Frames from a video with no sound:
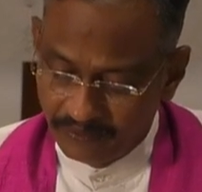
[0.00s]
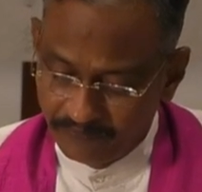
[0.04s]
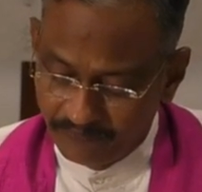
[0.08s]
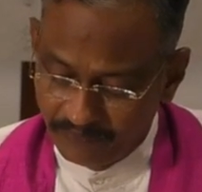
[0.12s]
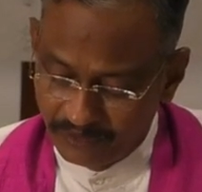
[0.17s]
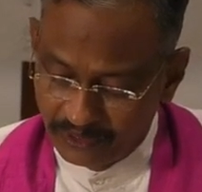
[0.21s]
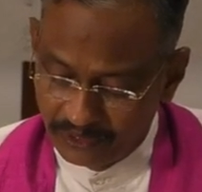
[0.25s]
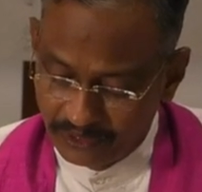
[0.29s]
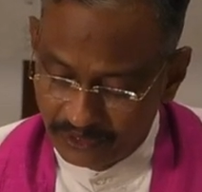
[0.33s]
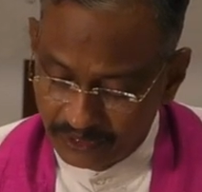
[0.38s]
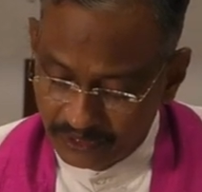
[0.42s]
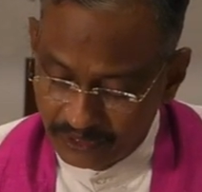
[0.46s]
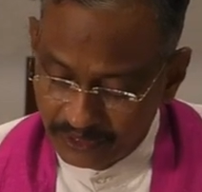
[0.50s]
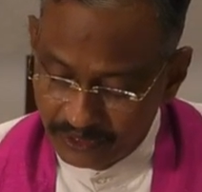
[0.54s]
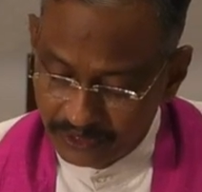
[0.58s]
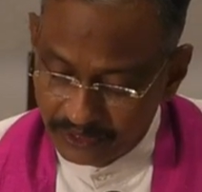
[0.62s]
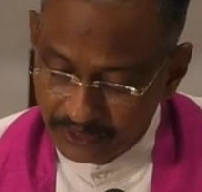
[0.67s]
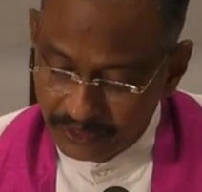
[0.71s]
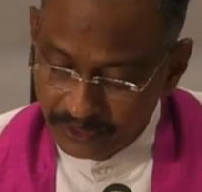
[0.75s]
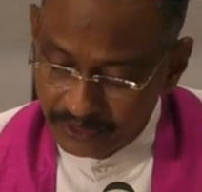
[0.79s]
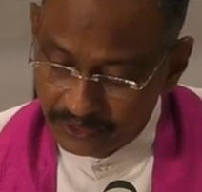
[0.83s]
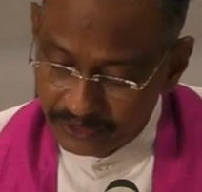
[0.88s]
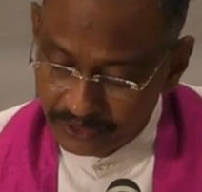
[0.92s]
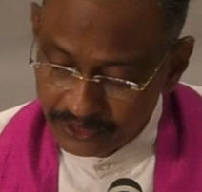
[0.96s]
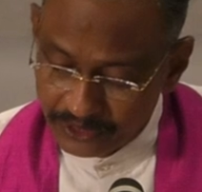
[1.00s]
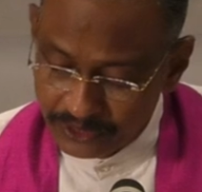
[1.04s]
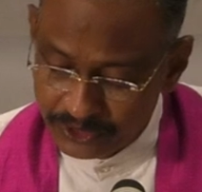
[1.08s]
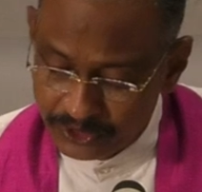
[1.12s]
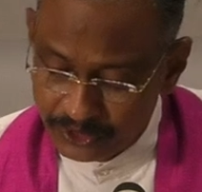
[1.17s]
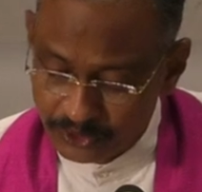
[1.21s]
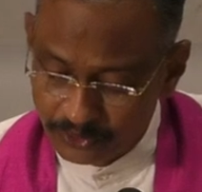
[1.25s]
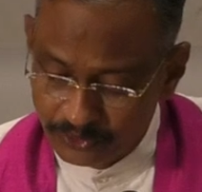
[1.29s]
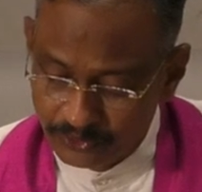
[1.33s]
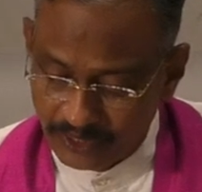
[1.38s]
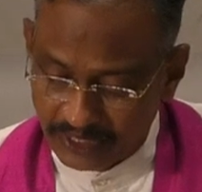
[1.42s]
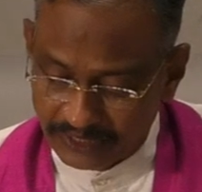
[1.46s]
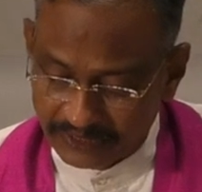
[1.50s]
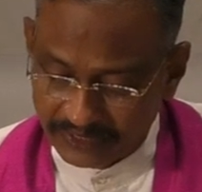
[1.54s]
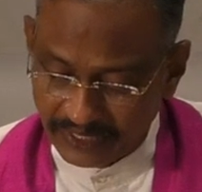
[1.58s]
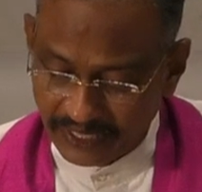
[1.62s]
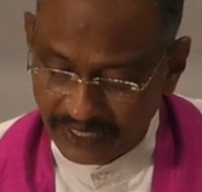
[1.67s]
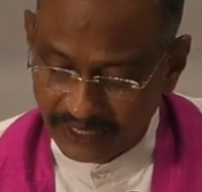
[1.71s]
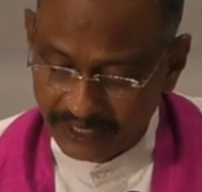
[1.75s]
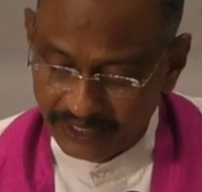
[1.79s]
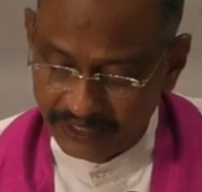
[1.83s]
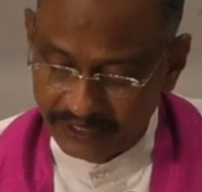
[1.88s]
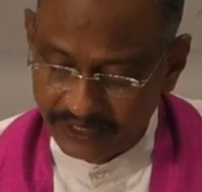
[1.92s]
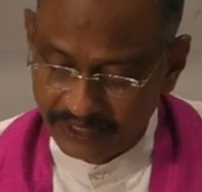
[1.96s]
will receive
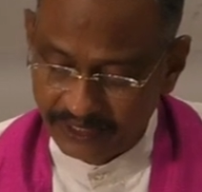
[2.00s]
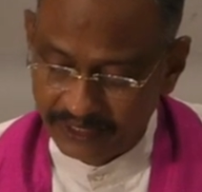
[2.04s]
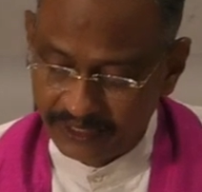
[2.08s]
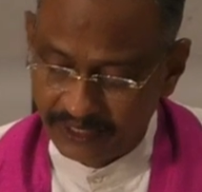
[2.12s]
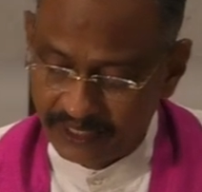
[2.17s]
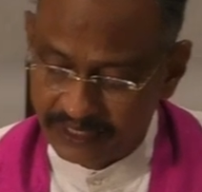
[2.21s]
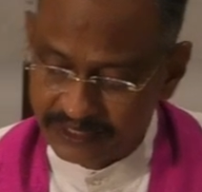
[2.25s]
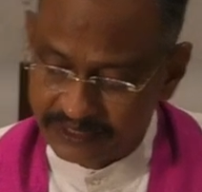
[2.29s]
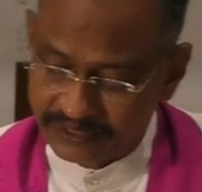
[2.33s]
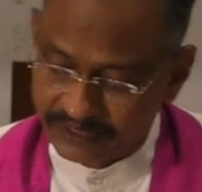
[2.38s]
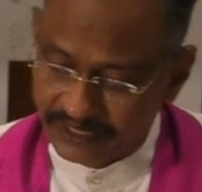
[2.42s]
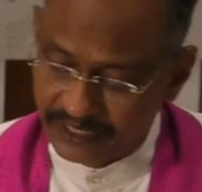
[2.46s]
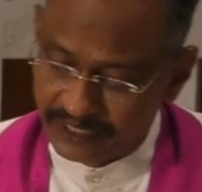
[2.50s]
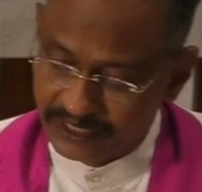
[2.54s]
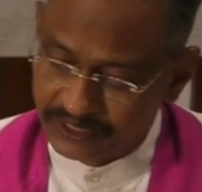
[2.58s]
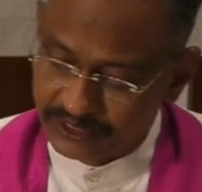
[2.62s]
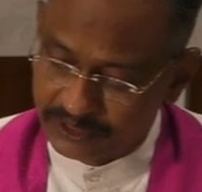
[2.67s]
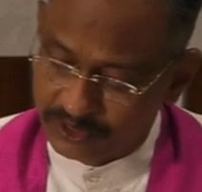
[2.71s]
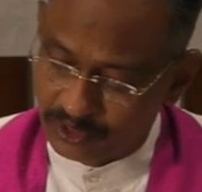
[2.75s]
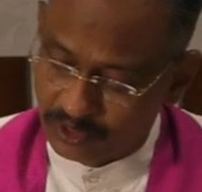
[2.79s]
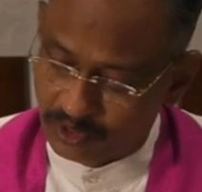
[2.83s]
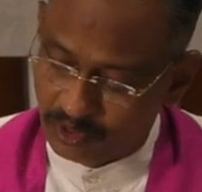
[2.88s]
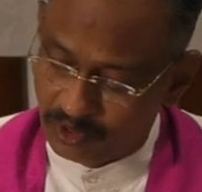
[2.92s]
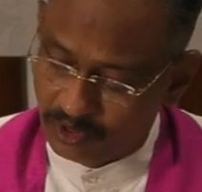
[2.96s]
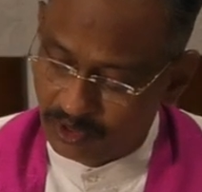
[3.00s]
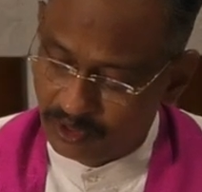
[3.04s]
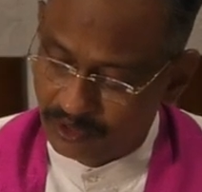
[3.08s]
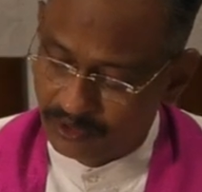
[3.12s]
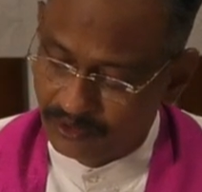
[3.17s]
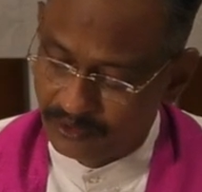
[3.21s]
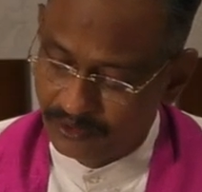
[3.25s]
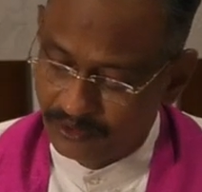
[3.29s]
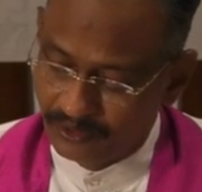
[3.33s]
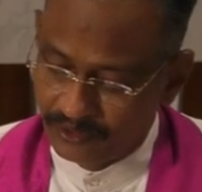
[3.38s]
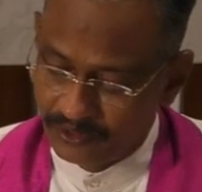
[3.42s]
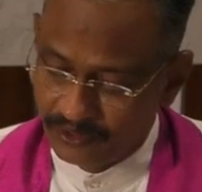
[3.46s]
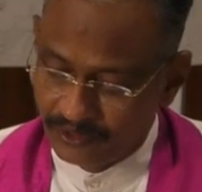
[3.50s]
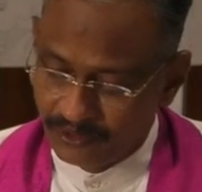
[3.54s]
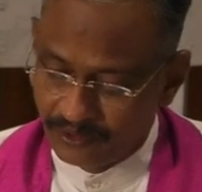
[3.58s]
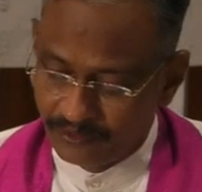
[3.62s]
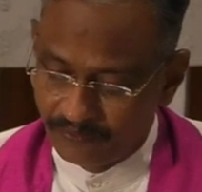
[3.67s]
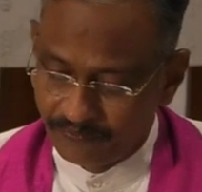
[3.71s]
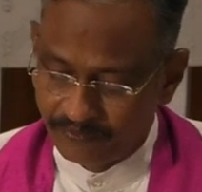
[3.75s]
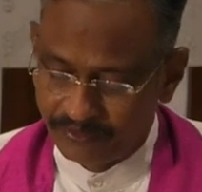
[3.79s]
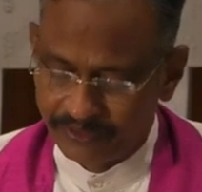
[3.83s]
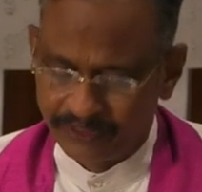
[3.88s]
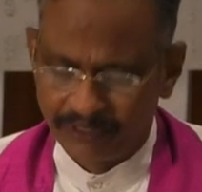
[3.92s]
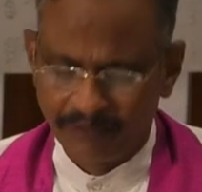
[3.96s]
authority as kings along
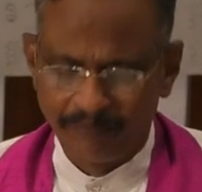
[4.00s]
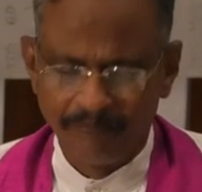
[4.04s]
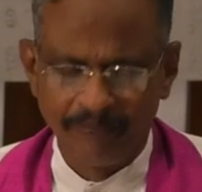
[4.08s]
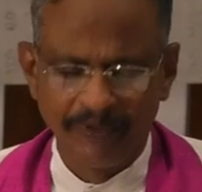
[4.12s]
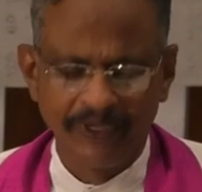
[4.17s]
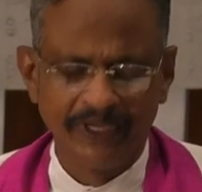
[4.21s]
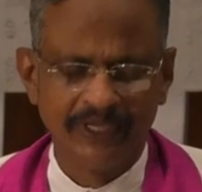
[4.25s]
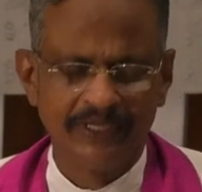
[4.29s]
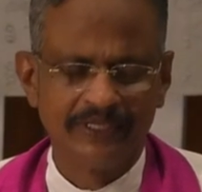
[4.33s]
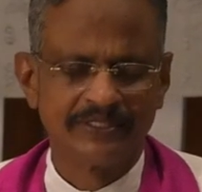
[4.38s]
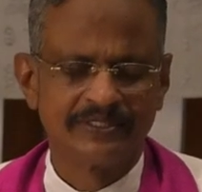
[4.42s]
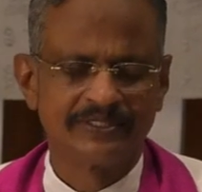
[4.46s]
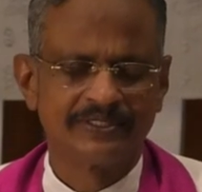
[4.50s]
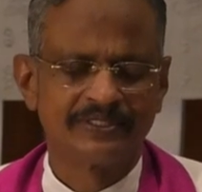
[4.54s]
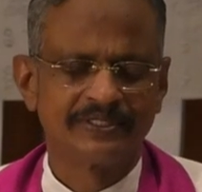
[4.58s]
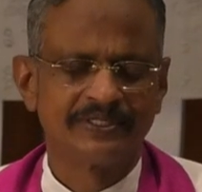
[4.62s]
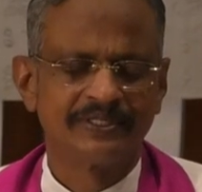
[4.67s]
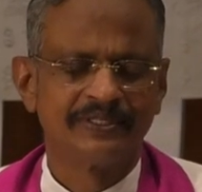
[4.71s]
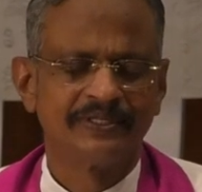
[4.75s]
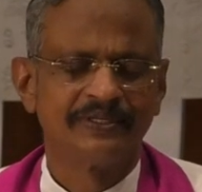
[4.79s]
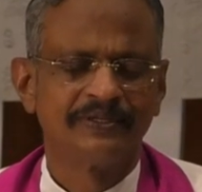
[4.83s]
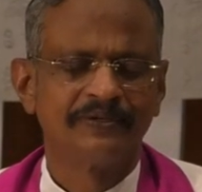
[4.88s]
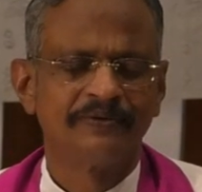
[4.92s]
with the beast.